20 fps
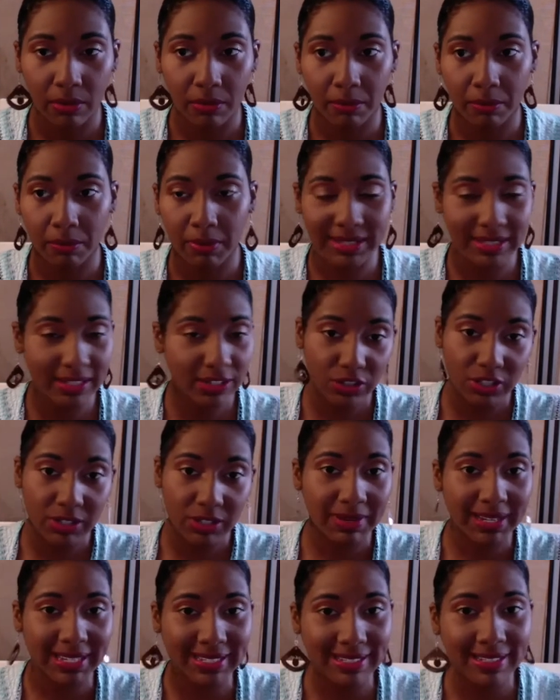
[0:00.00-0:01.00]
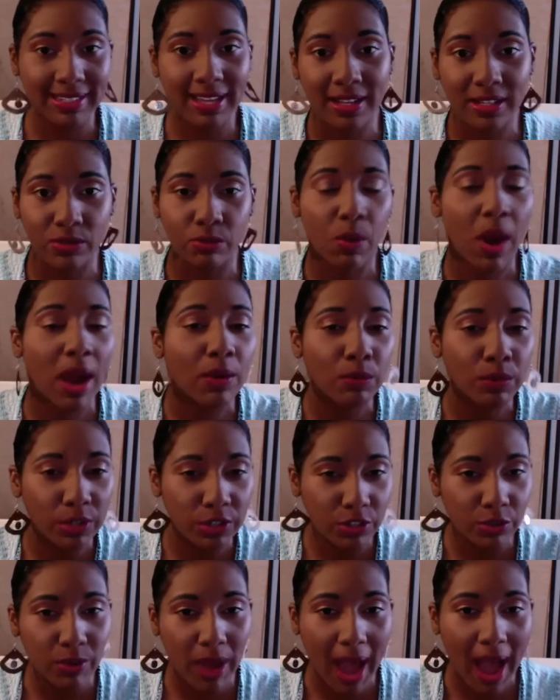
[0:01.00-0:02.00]
Because that just makes sense. Why wouldn't you
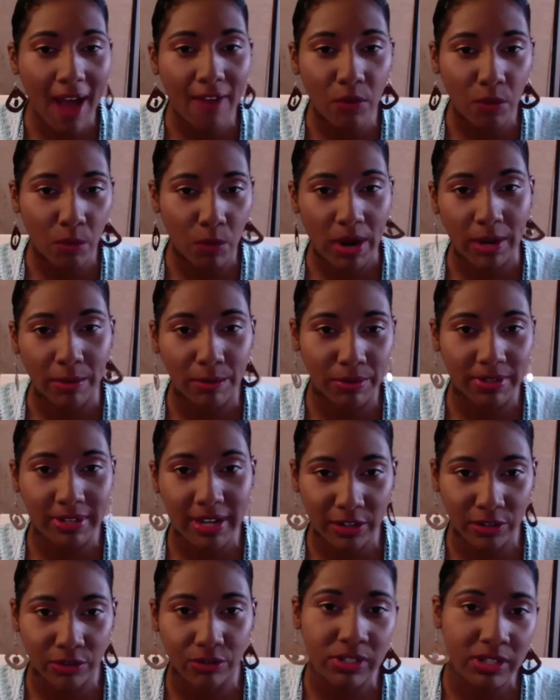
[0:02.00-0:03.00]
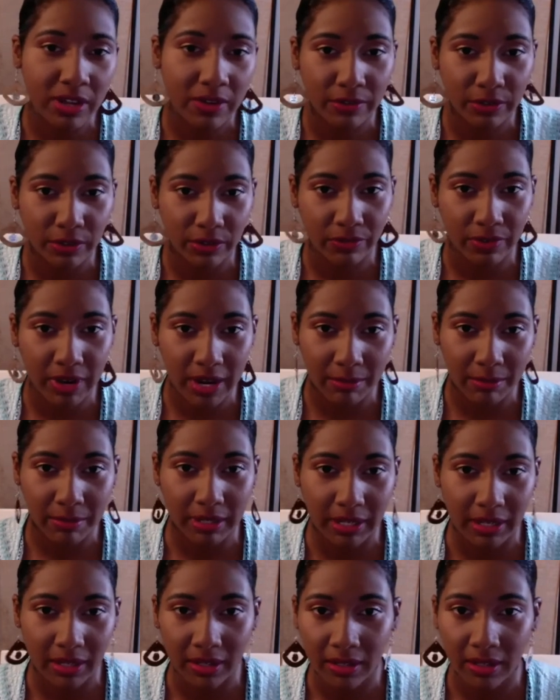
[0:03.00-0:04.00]
have a way to protect yourself and your
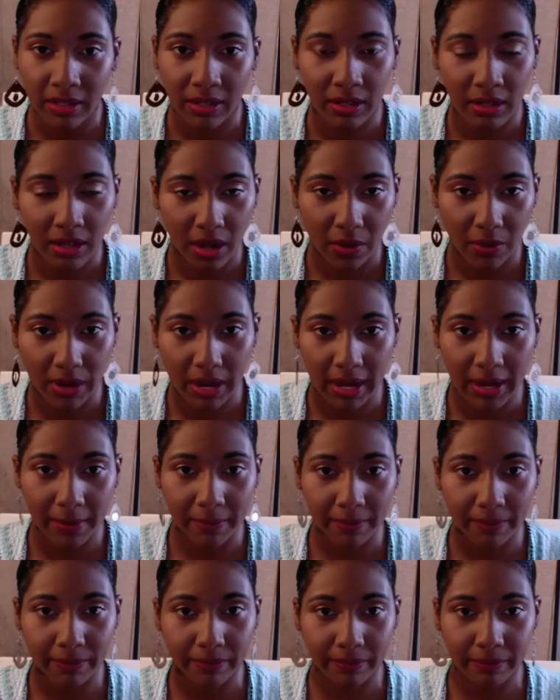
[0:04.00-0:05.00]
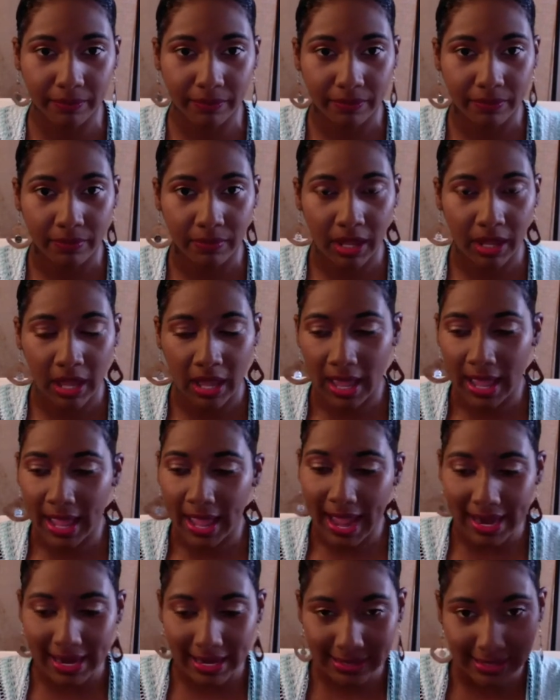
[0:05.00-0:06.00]
family? Okay?
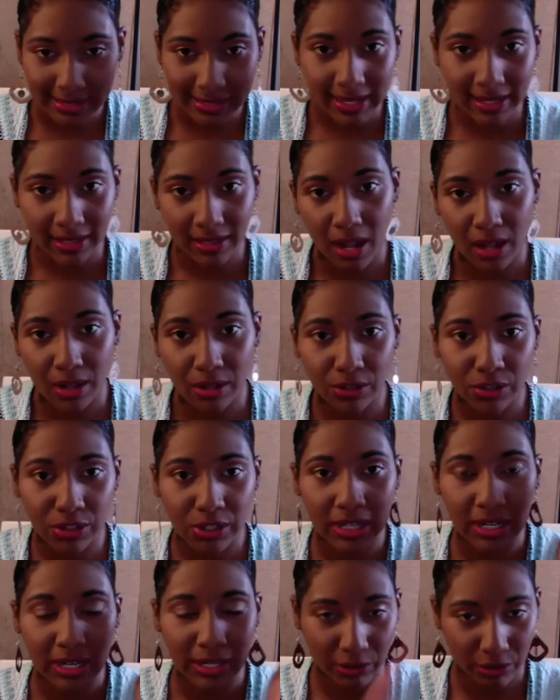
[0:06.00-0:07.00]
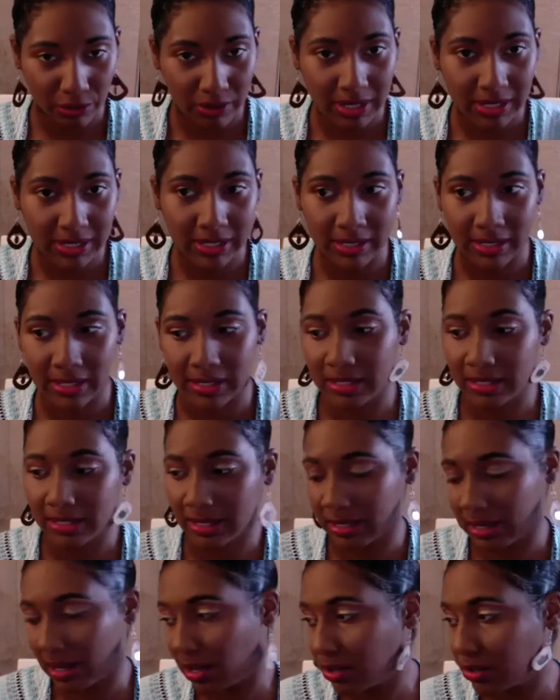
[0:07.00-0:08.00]
And as the technology increases, as the
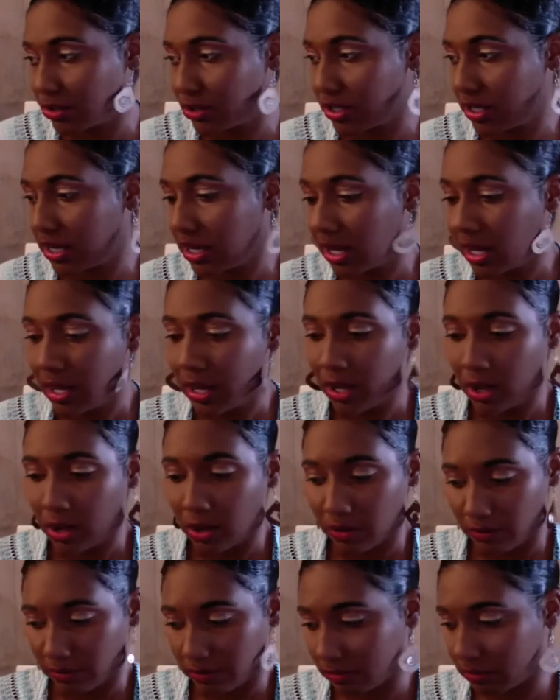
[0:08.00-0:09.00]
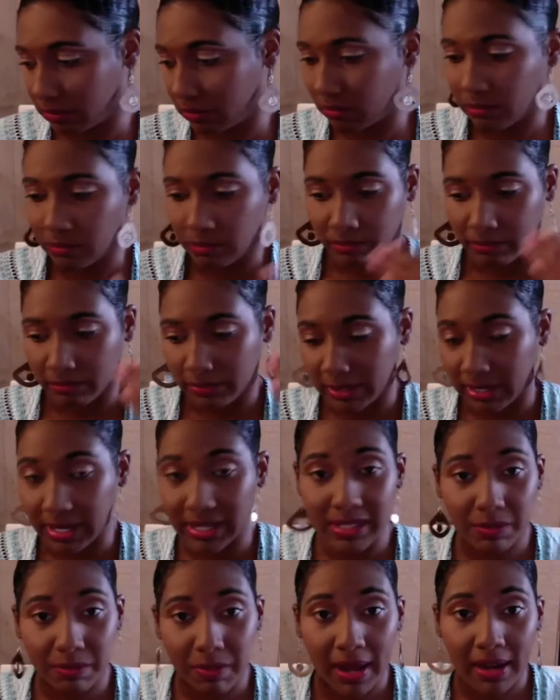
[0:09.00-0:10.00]
technology gets
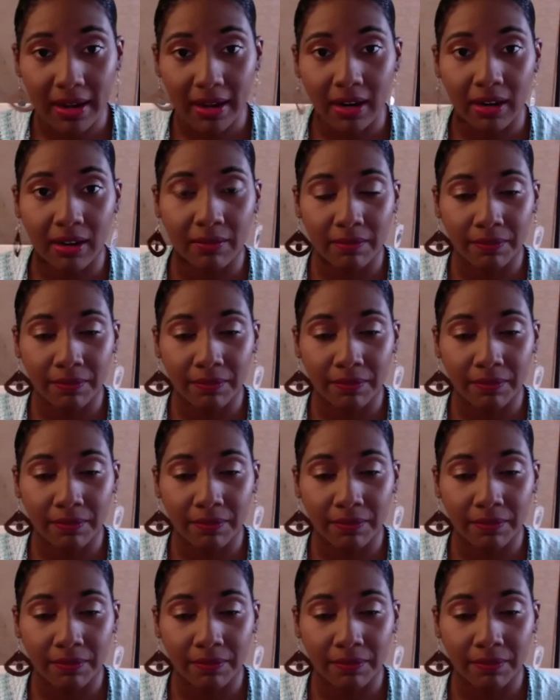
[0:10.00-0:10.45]
better,